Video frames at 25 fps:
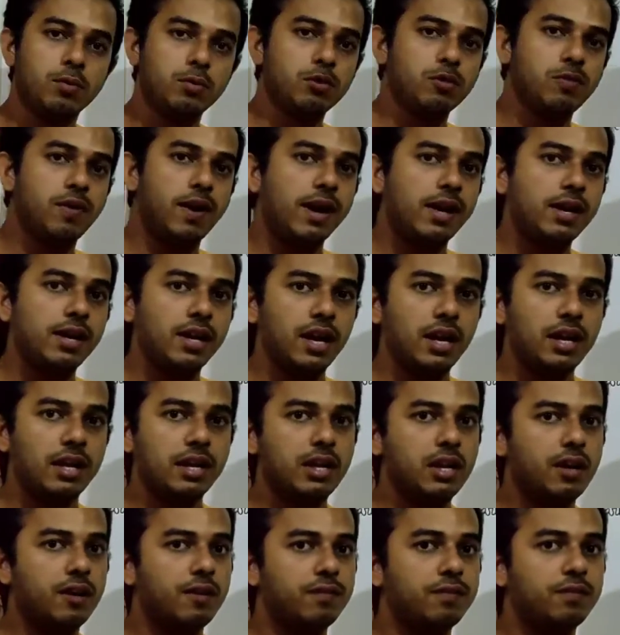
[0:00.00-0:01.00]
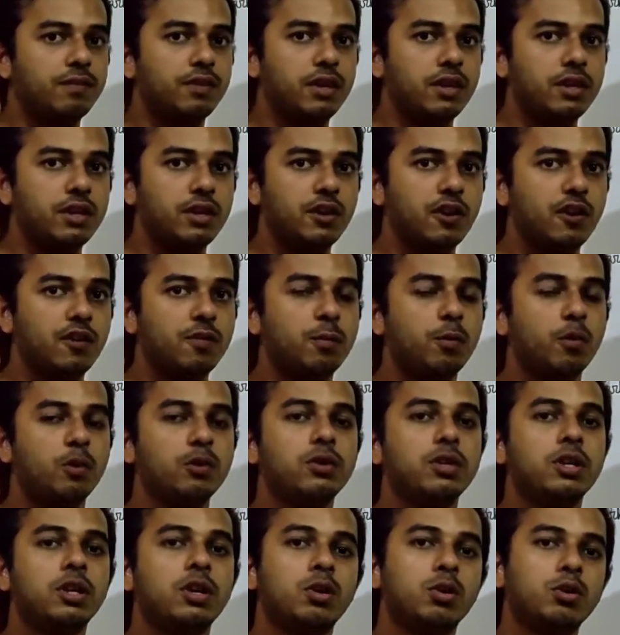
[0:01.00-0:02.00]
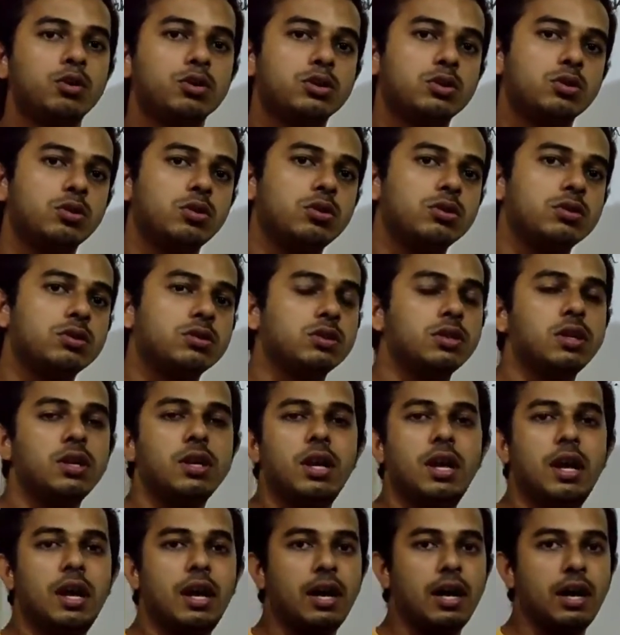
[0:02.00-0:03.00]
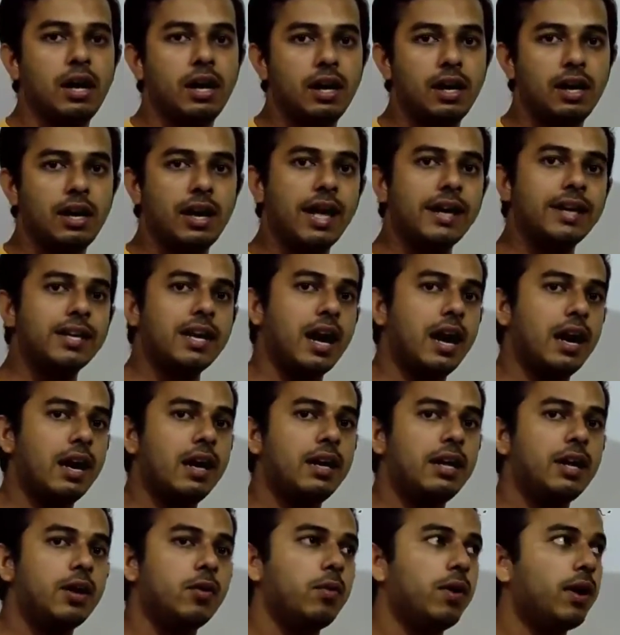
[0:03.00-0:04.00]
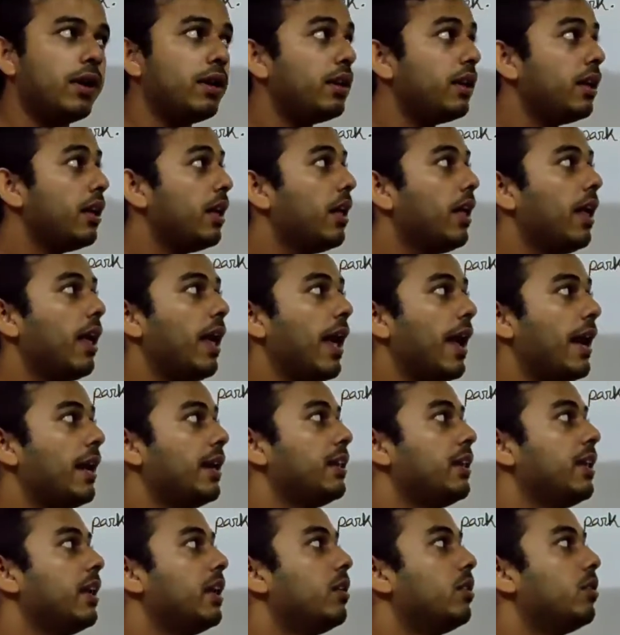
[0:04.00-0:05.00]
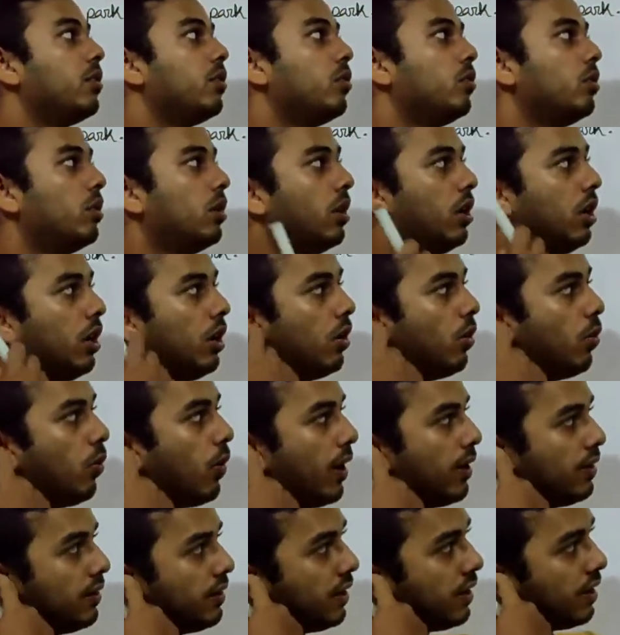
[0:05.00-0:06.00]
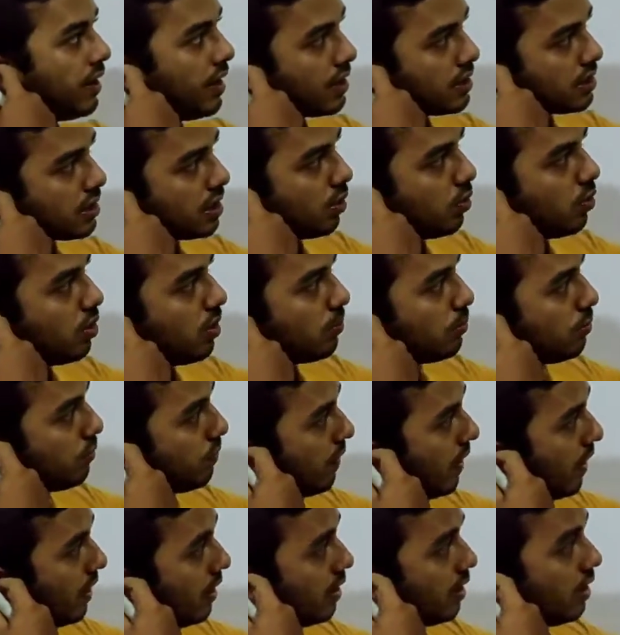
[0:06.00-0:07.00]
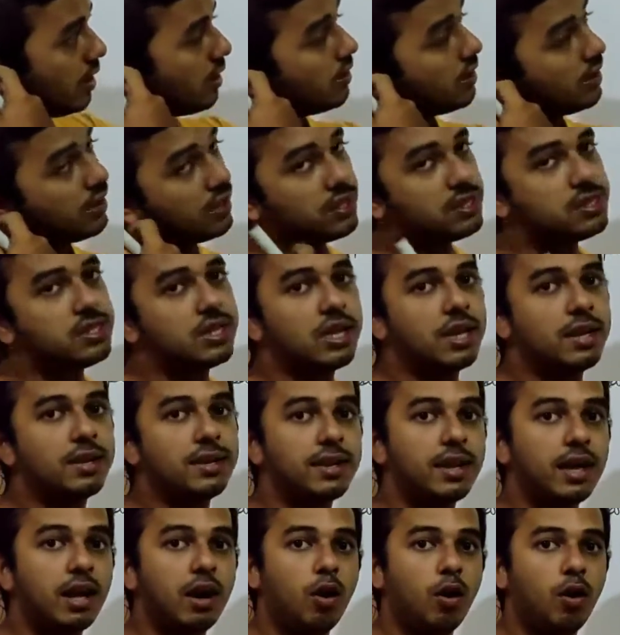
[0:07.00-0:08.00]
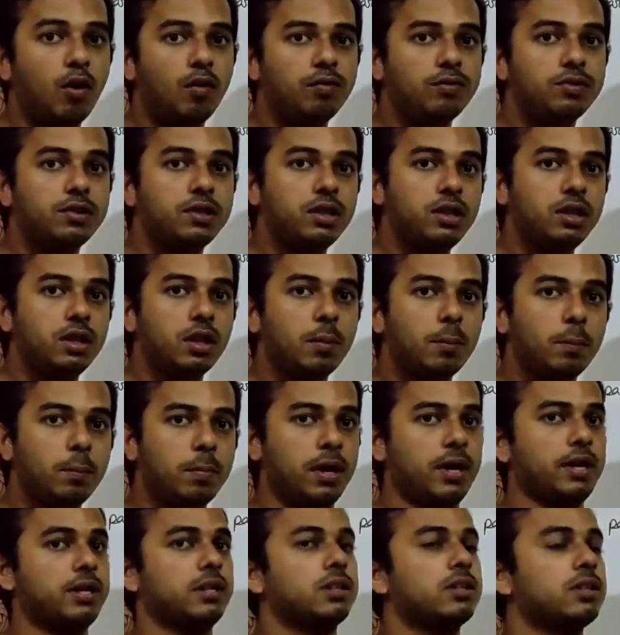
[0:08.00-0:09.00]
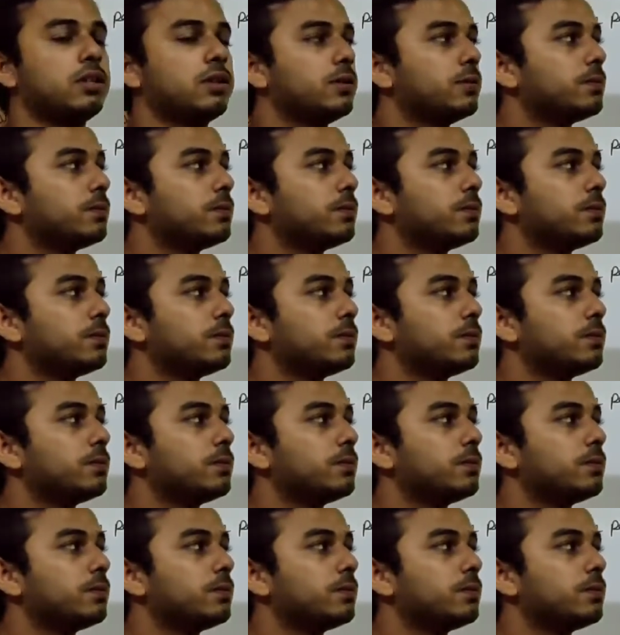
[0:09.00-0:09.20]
to find area of both the crossroads, like earlier one, and then one thing extra we have to find, that is area of the park.